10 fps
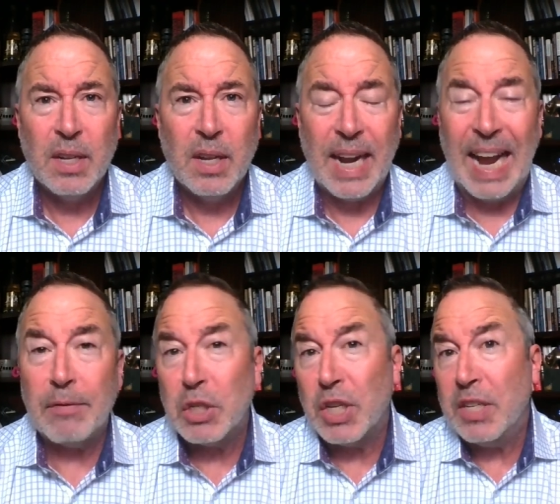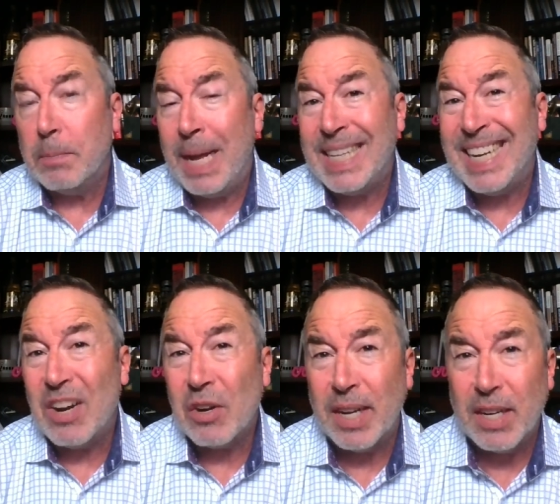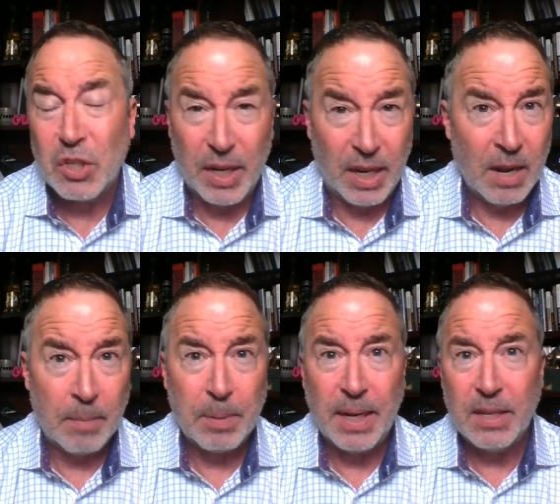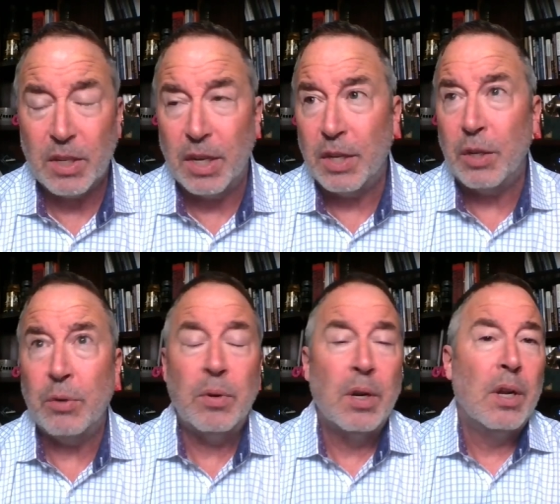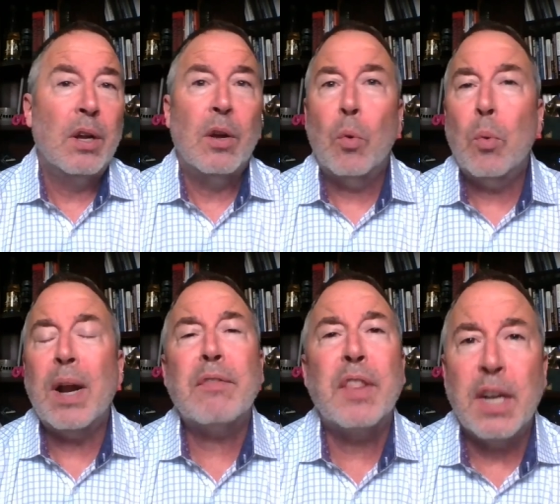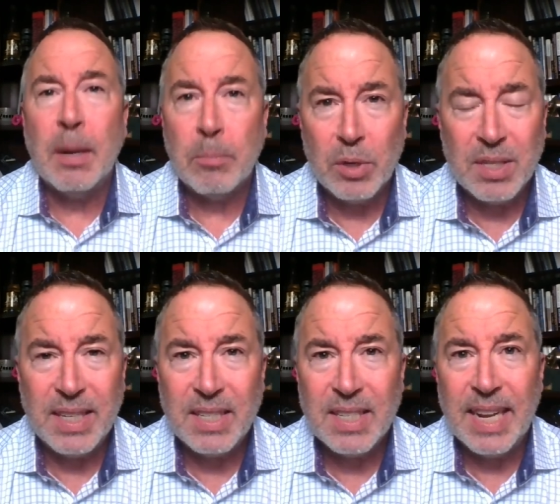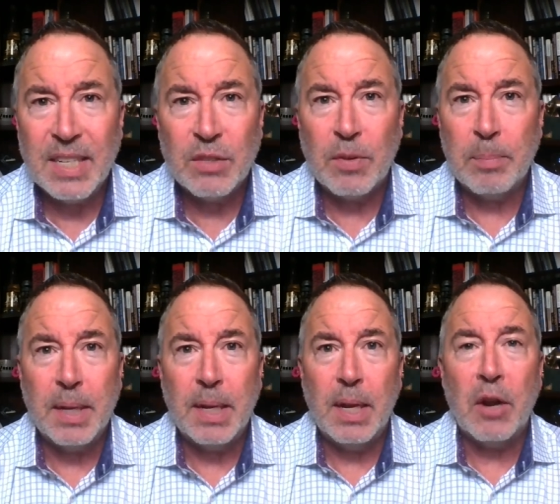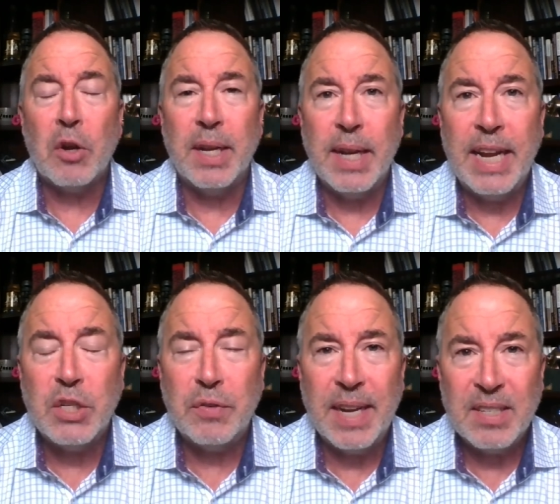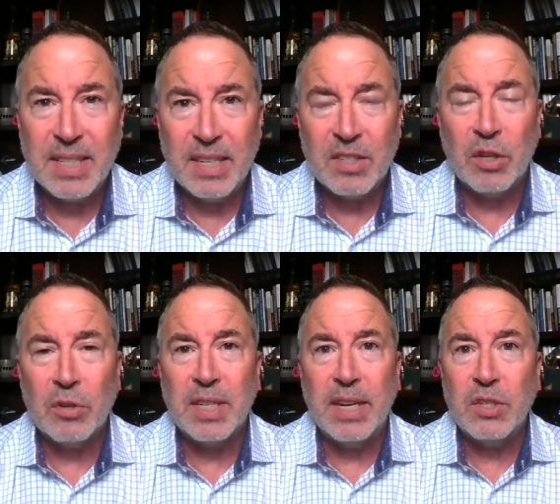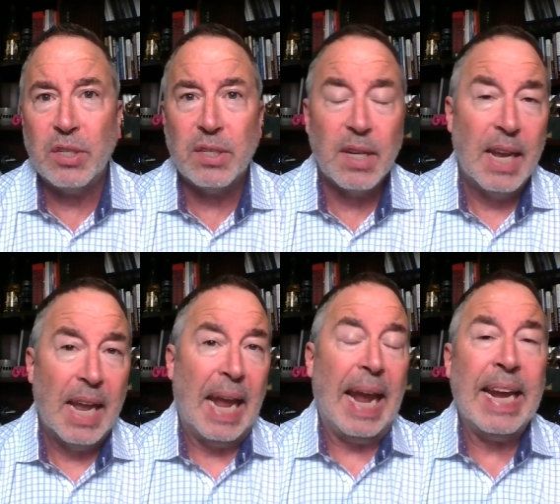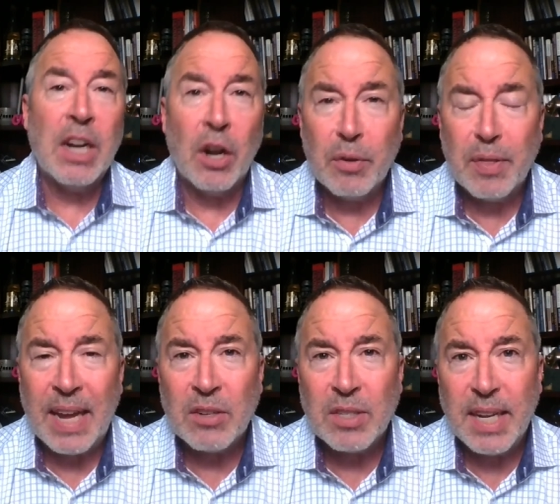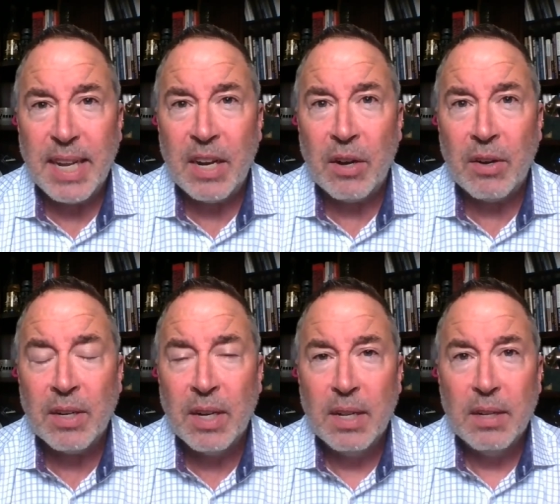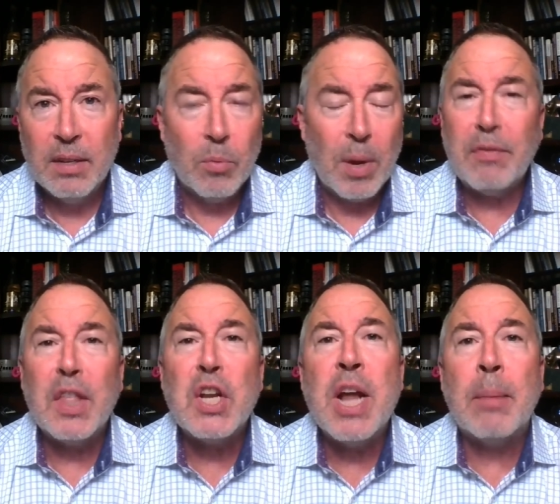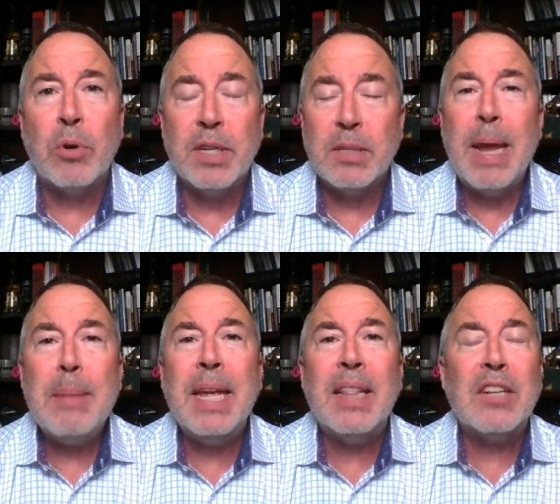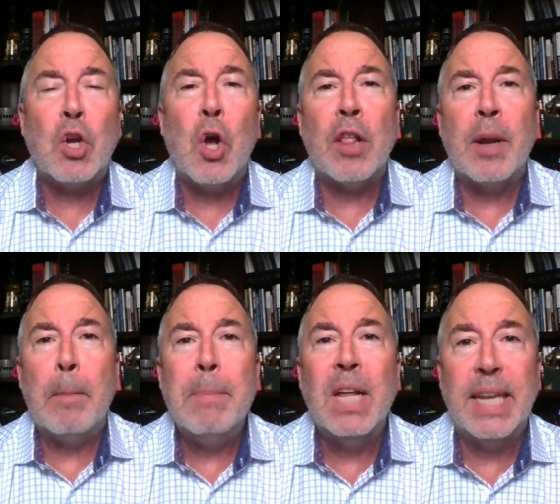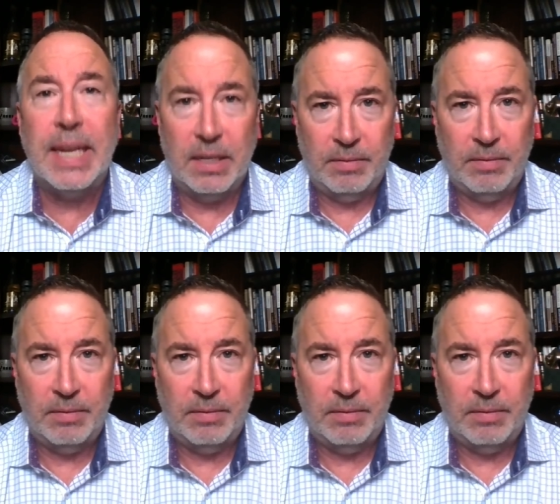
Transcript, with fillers: An average independent air conditioning company is going to do whatever the number is these days from the air con- HVAC associations 800,000 a year, whatever the number is. Maybe let's call it a million.